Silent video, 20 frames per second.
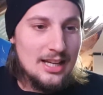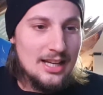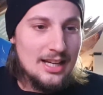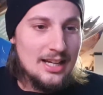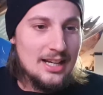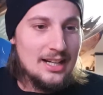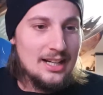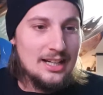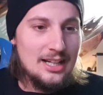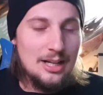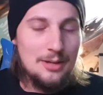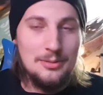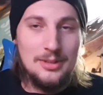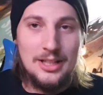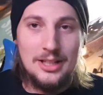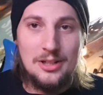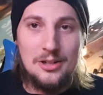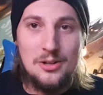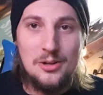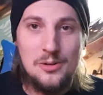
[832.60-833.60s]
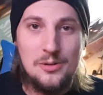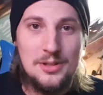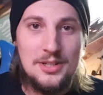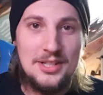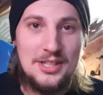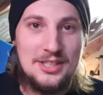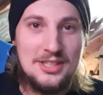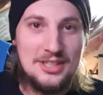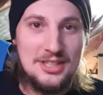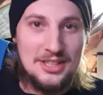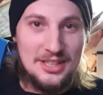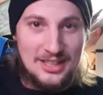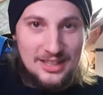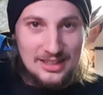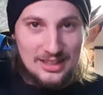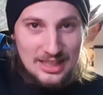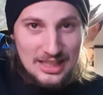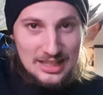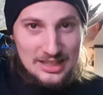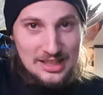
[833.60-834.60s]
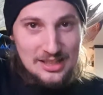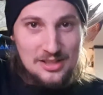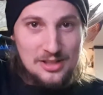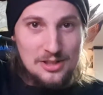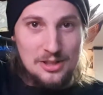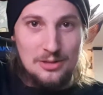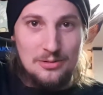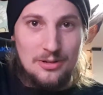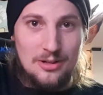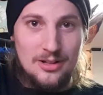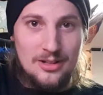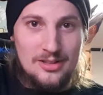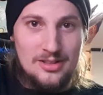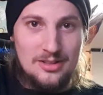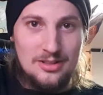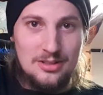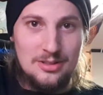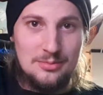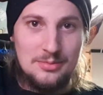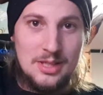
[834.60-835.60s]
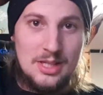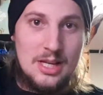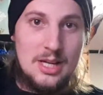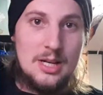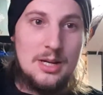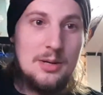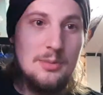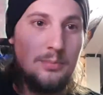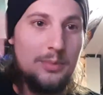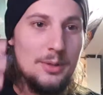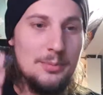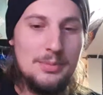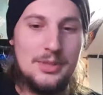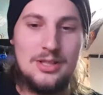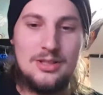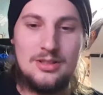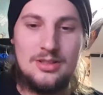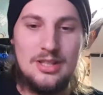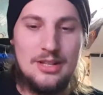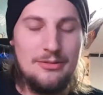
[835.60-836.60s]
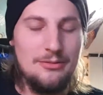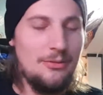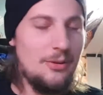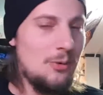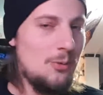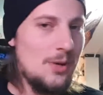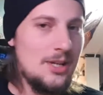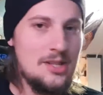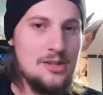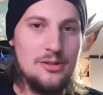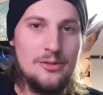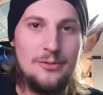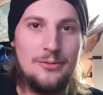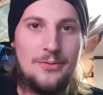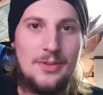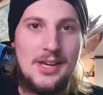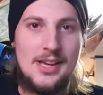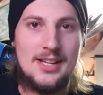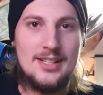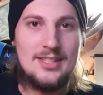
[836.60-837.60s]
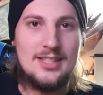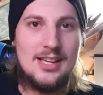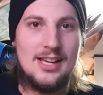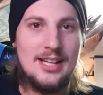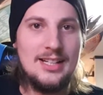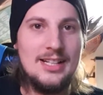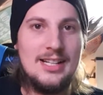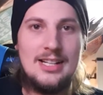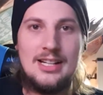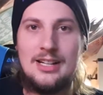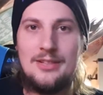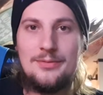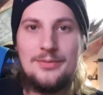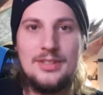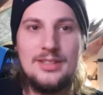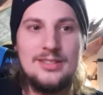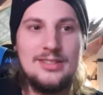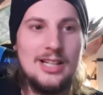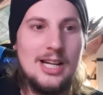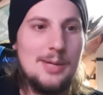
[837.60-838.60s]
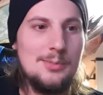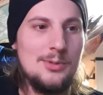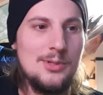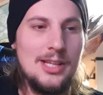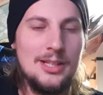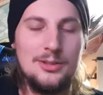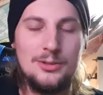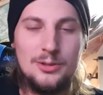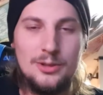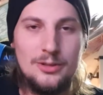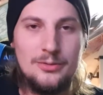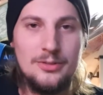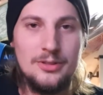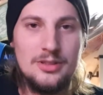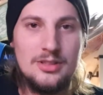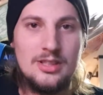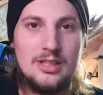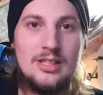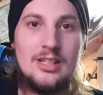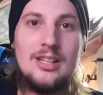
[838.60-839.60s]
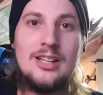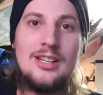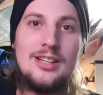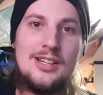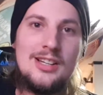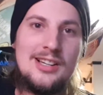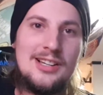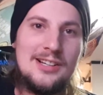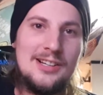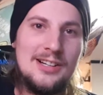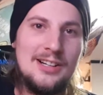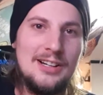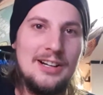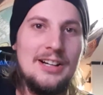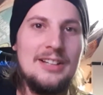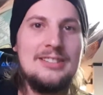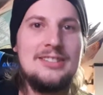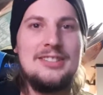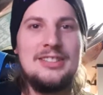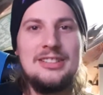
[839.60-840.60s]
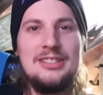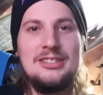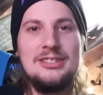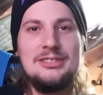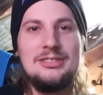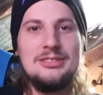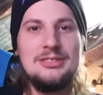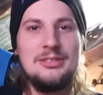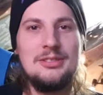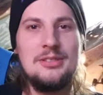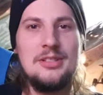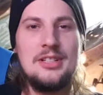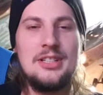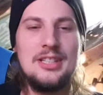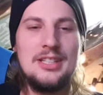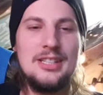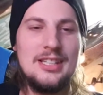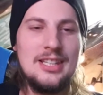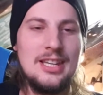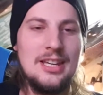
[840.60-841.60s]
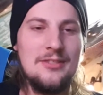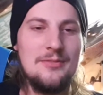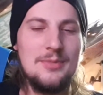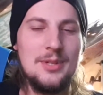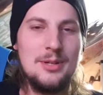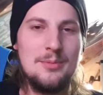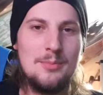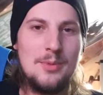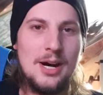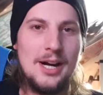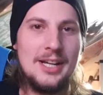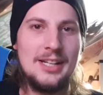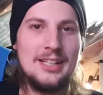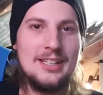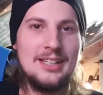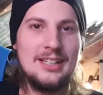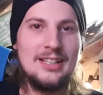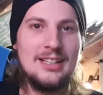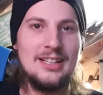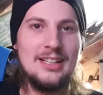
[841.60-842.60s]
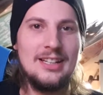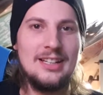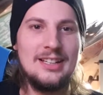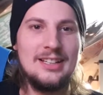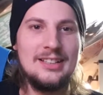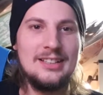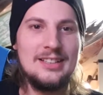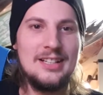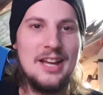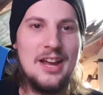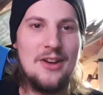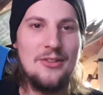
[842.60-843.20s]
And I'm like, holy shit, this is so awesome. But because everything went so fast, I didn't have the time to get nervous until he gave me the mic and